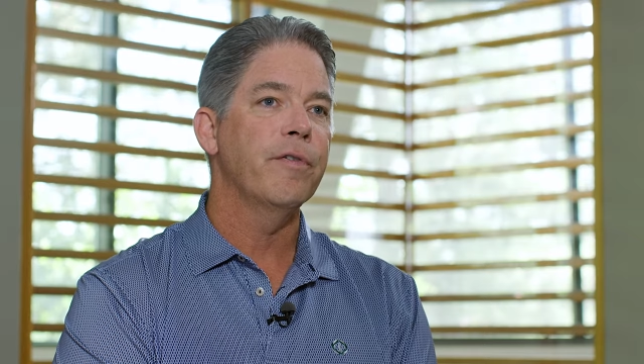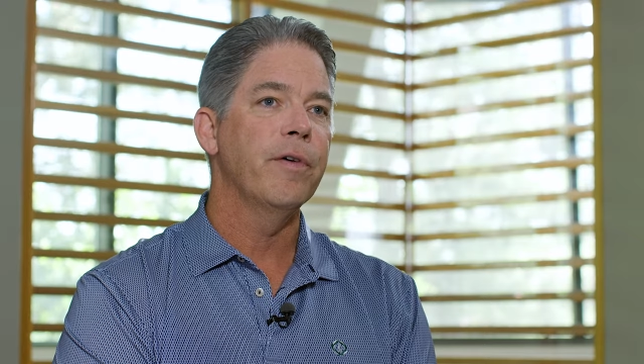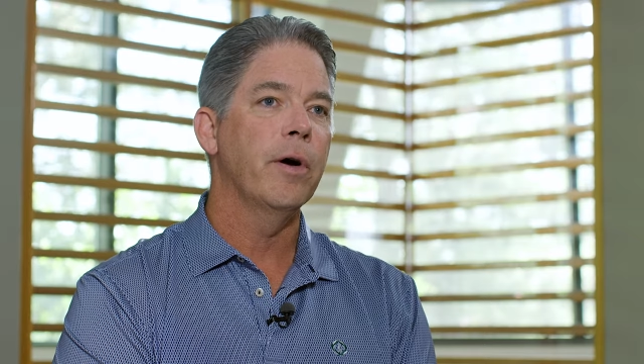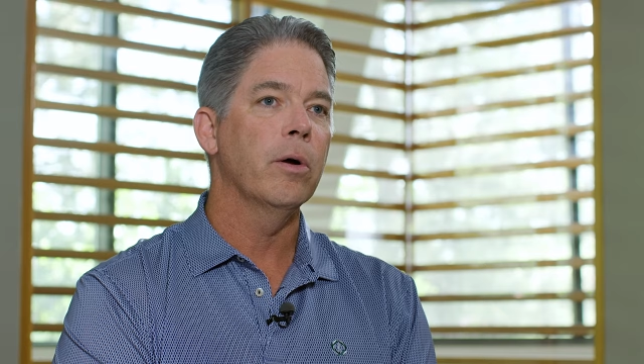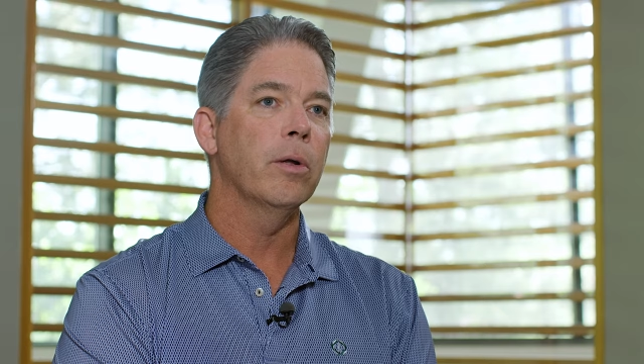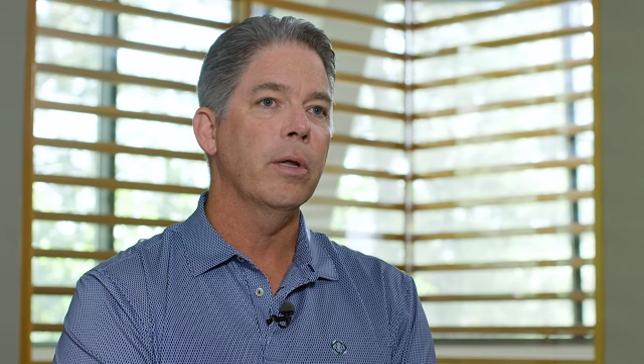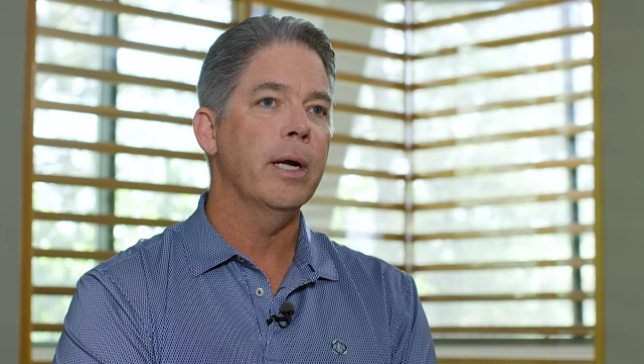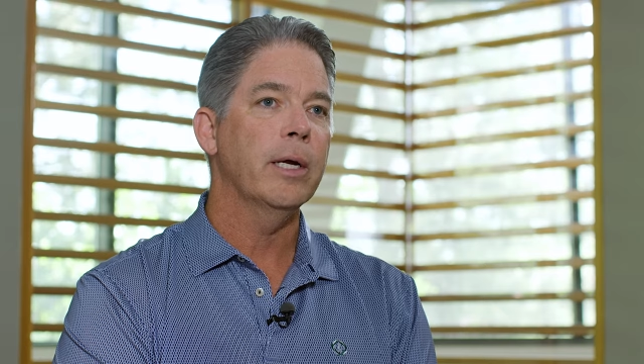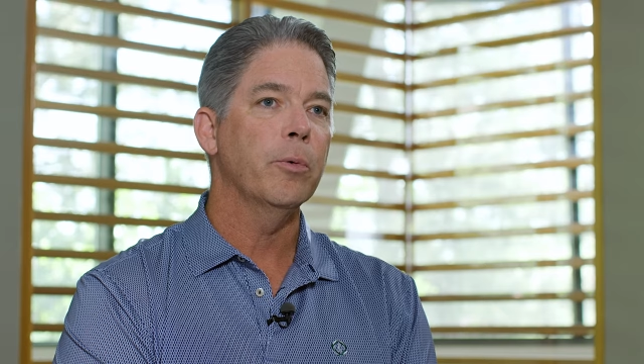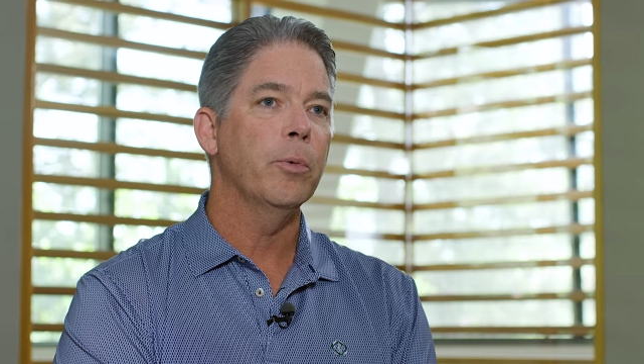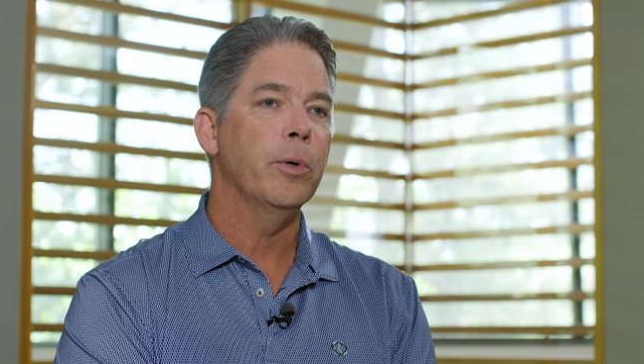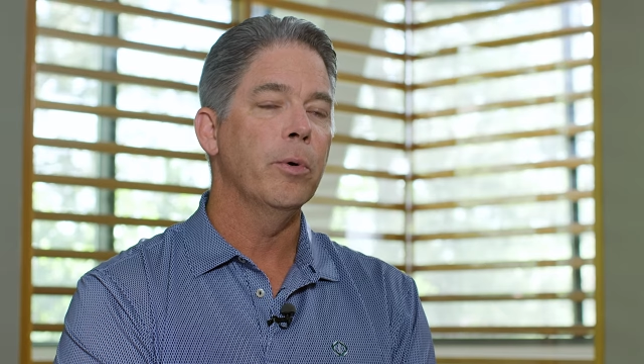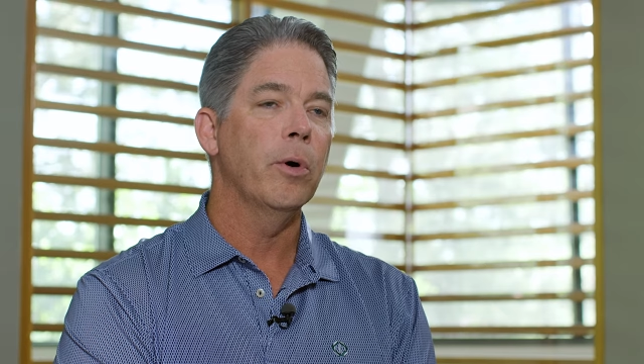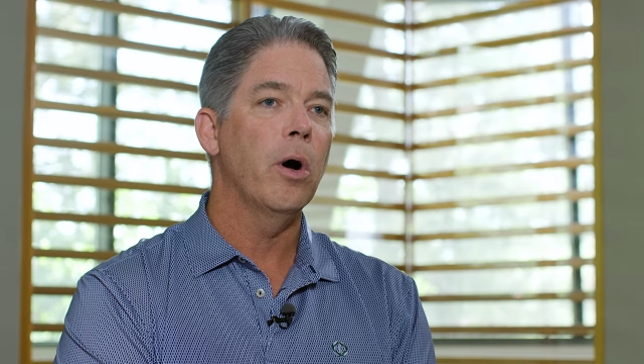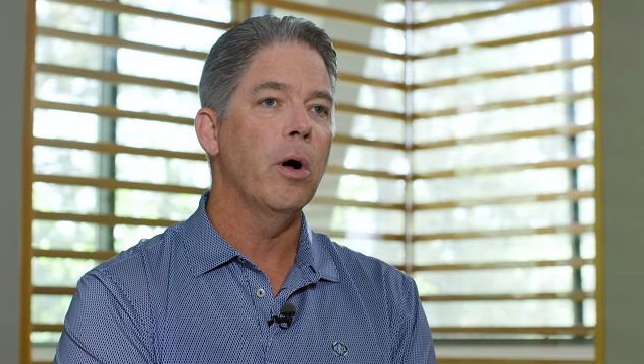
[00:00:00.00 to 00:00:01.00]
felt like
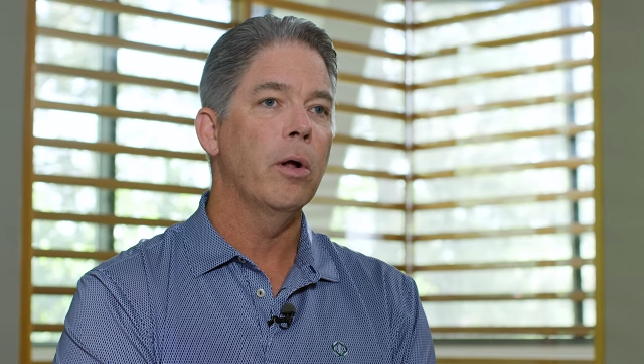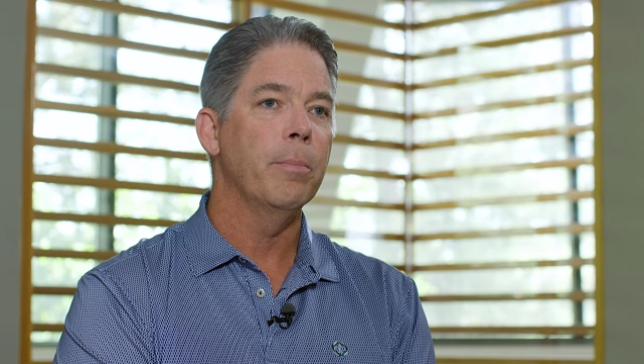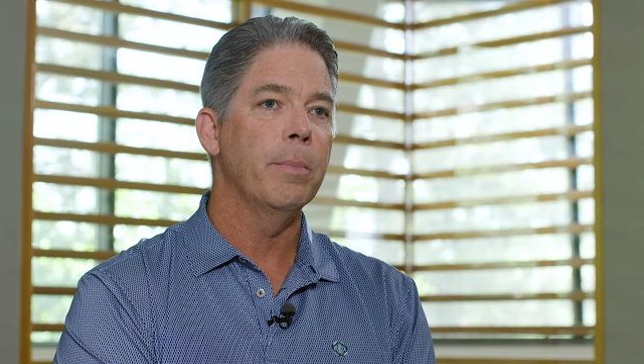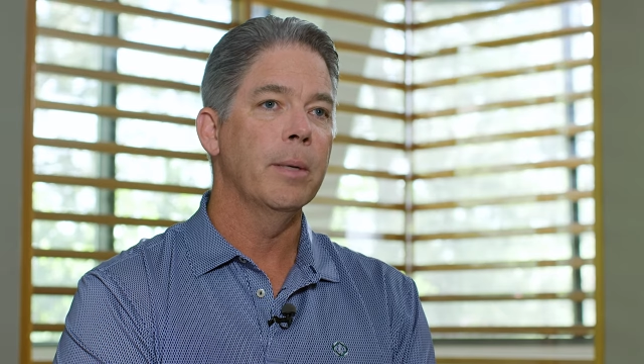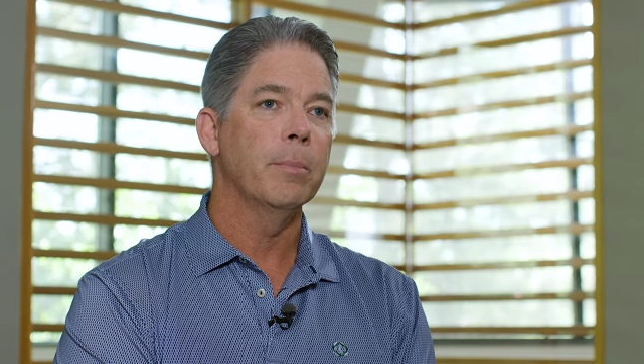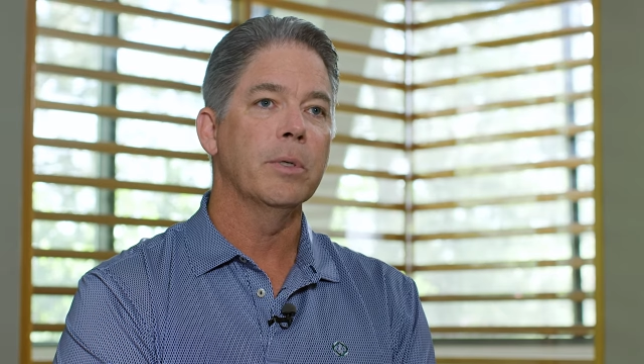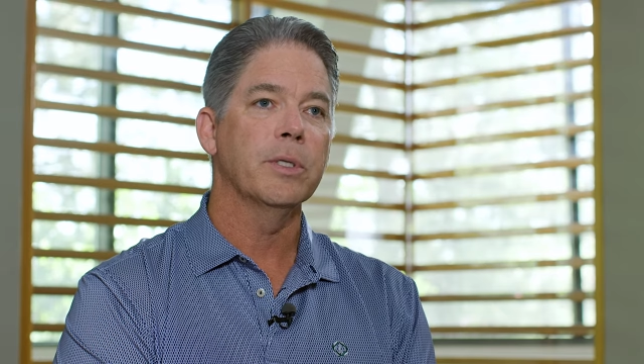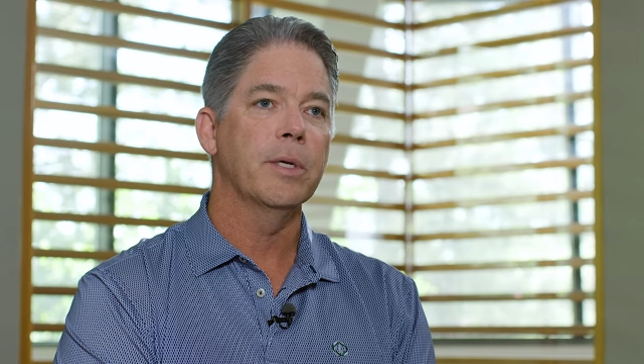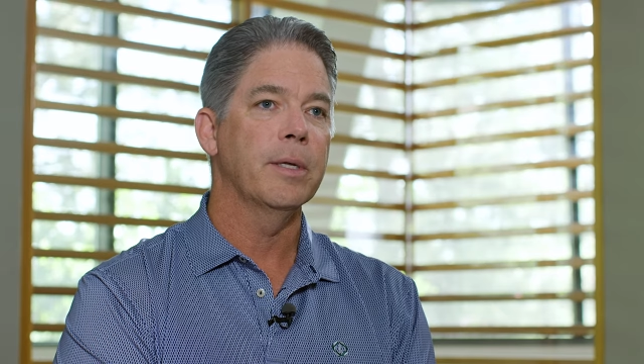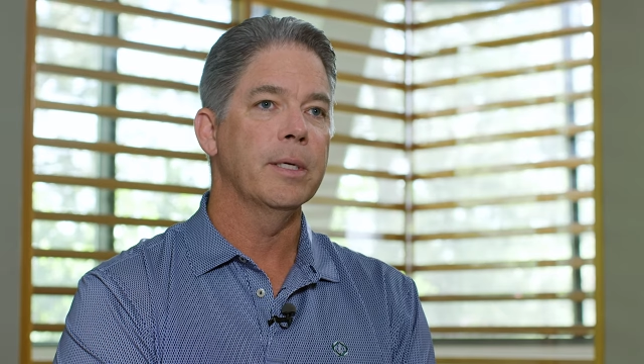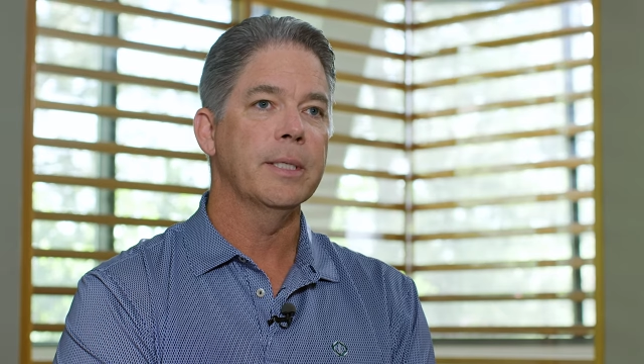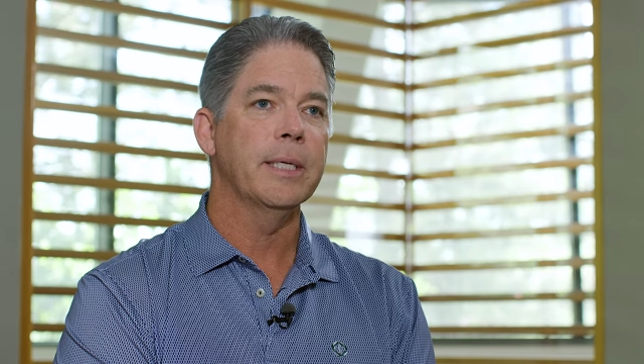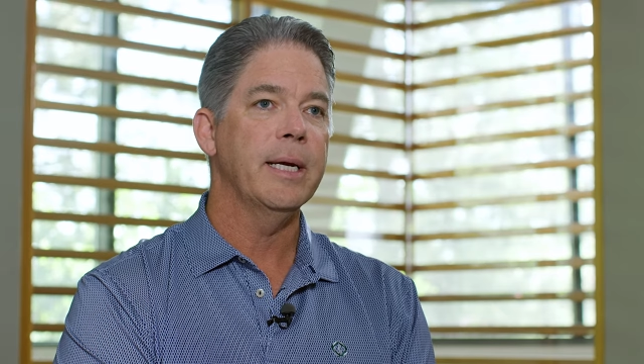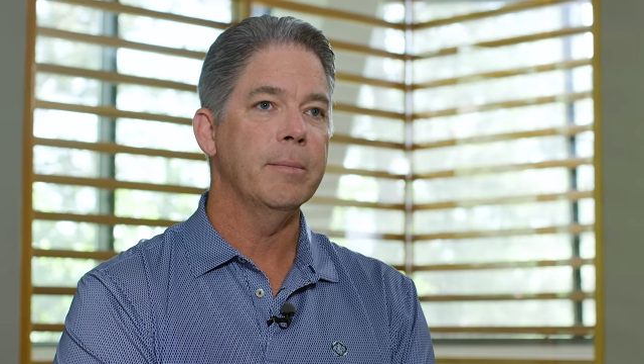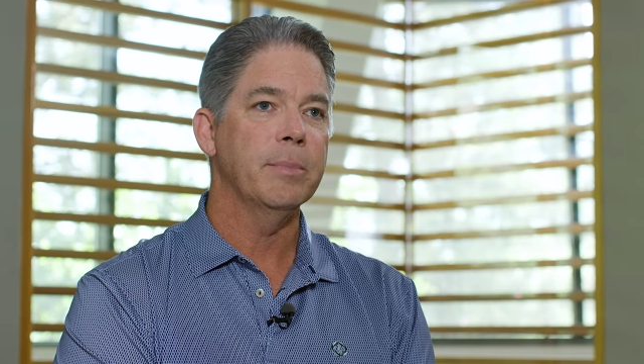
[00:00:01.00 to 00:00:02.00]
we were all members of the
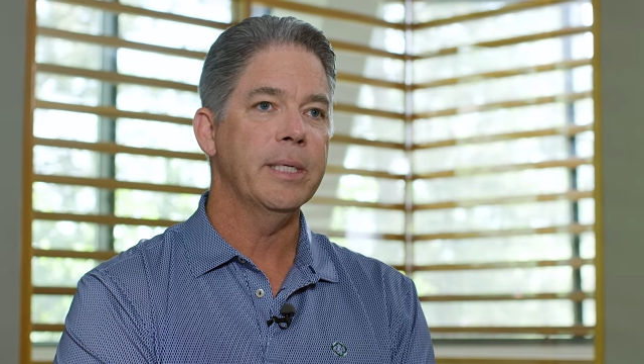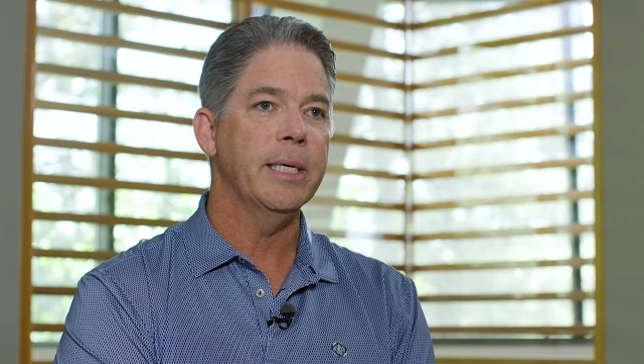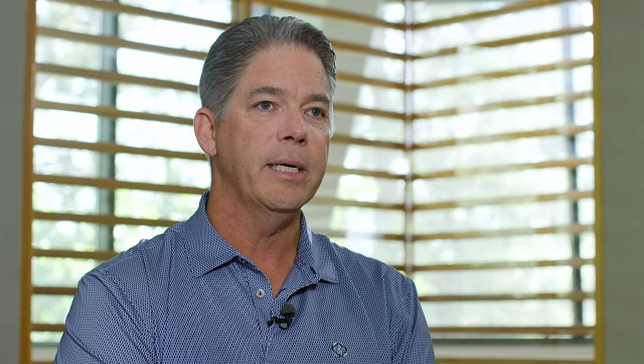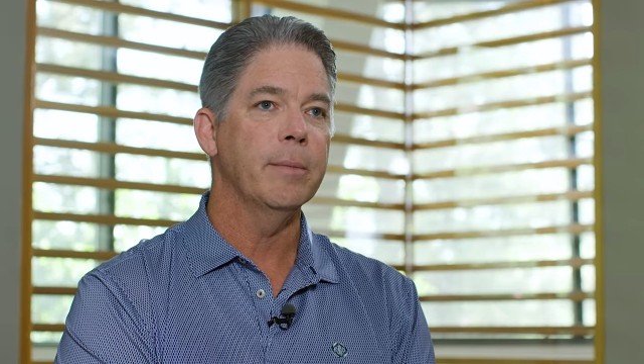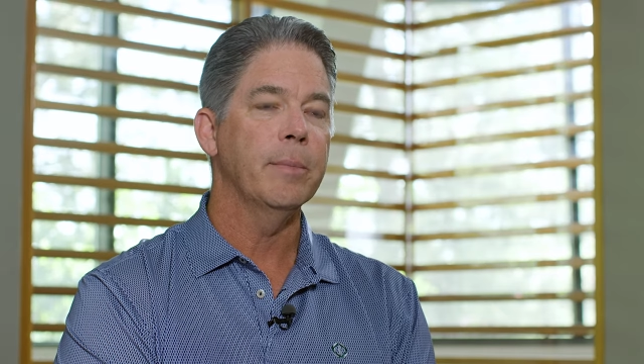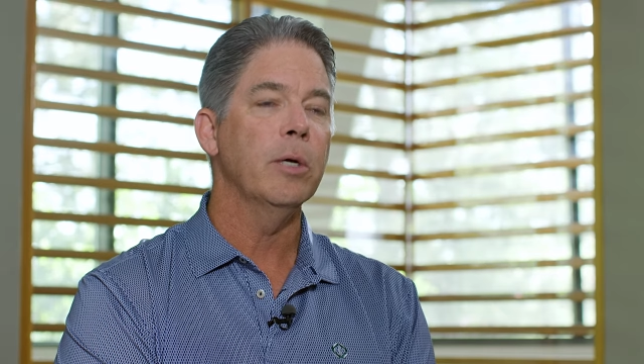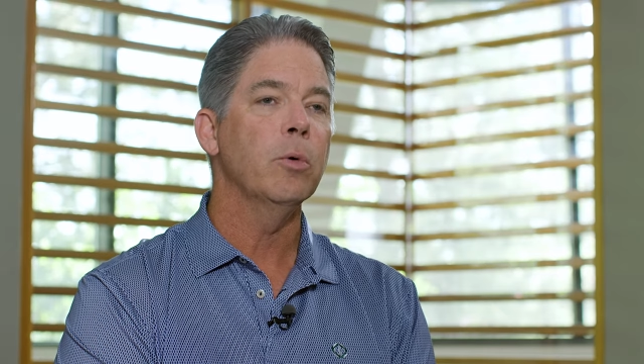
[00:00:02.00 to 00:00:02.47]
same team.